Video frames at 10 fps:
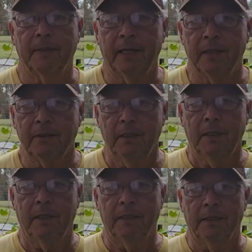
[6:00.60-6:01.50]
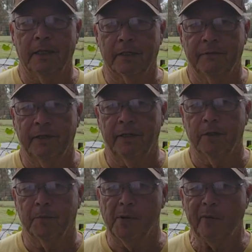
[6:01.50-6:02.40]
of that in the next
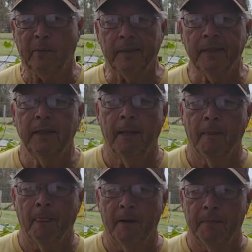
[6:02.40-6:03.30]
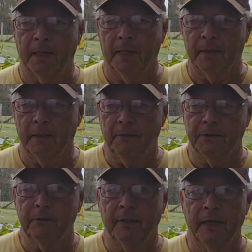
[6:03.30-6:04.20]
video probably. But I go
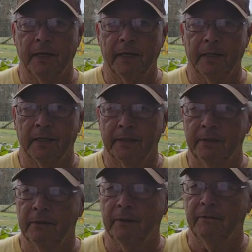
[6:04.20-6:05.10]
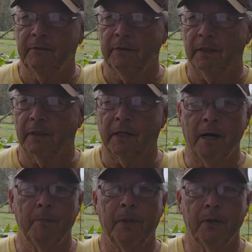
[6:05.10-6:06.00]
through that and I do the
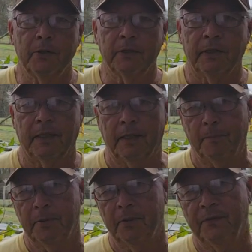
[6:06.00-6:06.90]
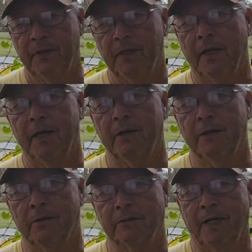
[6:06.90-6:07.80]
compost, and I put a thin
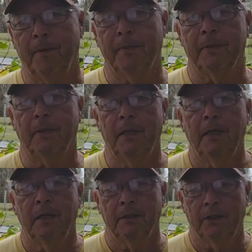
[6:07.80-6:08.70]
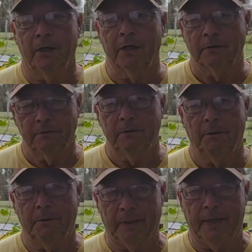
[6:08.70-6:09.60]
layer on top of the dirt
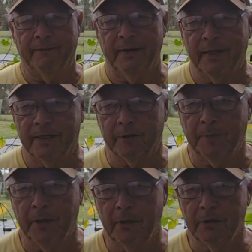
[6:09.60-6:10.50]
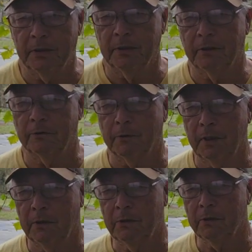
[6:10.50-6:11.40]
that I've got exposed in those
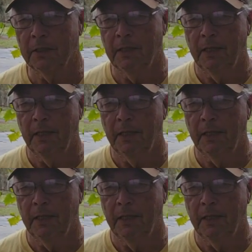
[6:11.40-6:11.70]
rows.